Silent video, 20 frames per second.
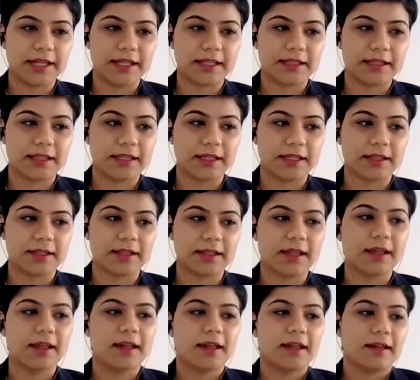And then
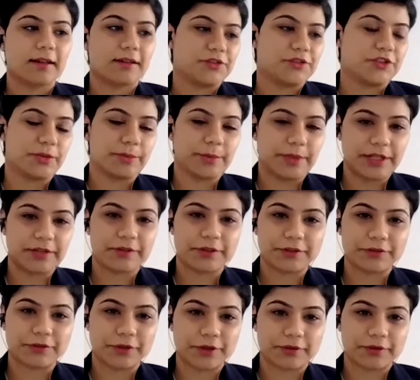Germany
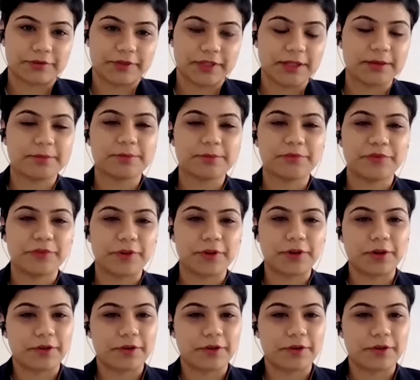was one of them for